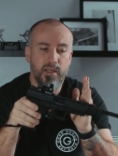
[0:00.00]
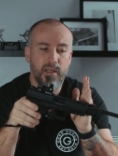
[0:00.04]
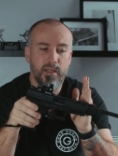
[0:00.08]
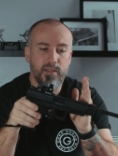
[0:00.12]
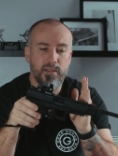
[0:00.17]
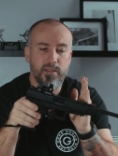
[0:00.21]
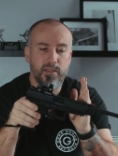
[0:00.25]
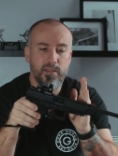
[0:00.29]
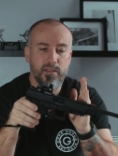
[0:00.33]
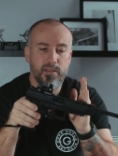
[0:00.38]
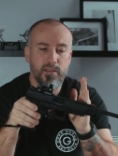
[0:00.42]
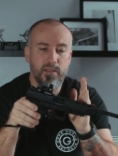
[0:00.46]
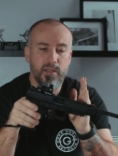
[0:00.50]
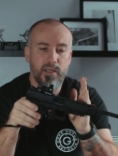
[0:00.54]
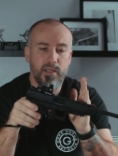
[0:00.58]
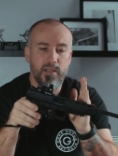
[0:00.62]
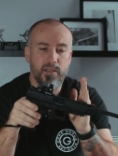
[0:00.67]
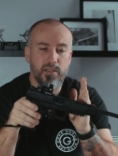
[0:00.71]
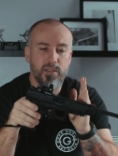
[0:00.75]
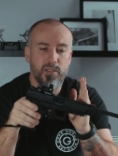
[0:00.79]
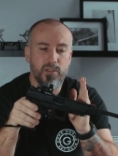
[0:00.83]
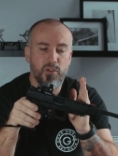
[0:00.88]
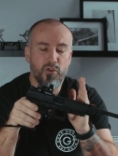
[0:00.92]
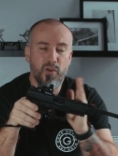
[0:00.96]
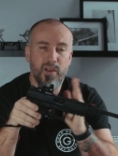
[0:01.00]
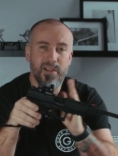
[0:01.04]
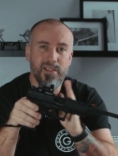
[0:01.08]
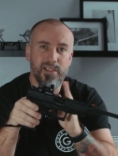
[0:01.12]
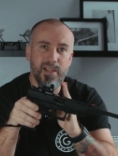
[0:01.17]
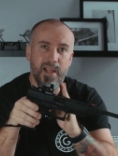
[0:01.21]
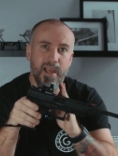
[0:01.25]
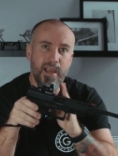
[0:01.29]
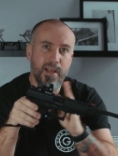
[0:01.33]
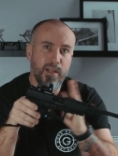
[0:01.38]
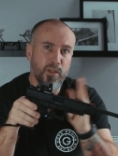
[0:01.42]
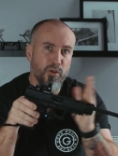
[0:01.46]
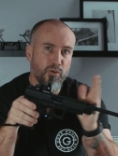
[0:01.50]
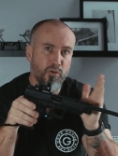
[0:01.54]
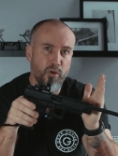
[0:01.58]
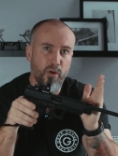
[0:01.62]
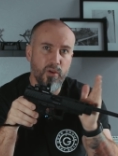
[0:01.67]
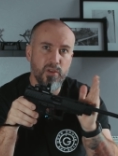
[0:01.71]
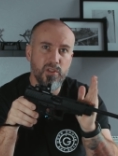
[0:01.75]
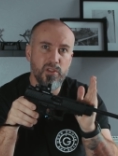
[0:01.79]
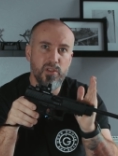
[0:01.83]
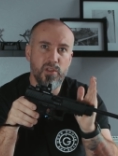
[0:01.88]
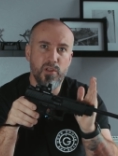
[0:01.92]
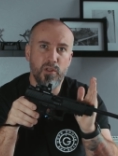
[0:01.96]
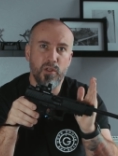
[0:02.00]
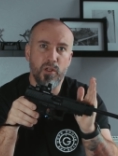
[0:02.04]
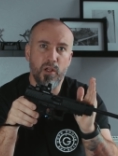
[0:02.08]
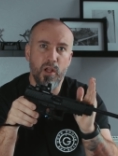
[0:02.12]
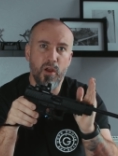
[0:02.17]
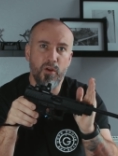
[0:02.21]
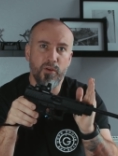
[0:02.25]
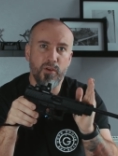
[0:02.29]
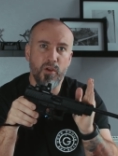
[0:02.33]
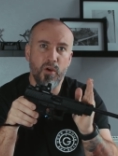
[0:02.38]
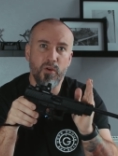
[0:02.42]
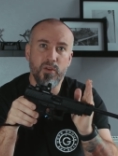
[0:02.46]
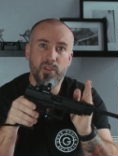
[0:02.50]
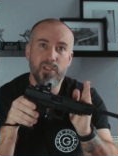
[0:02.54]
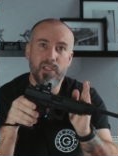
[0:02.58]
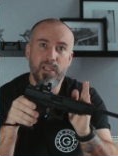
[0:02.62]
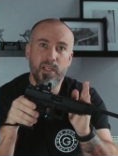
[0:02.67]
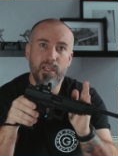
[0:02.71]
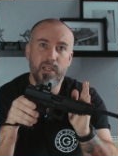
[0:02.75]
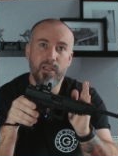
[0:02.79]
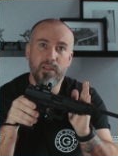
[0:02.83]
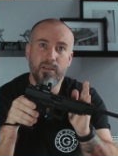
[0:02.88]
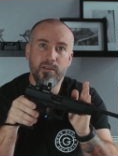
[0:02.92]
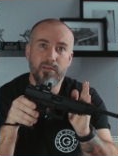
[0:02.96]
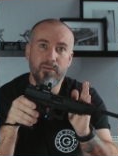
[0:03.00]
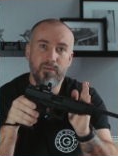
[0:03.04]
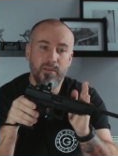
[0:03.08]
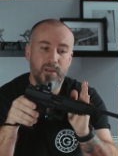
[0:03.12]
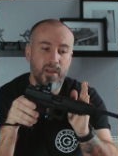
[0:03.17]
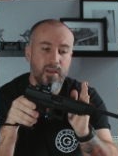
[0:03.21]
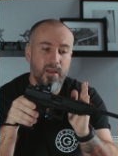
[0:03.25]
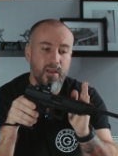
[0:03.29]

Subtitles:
It's translated across the Glock 19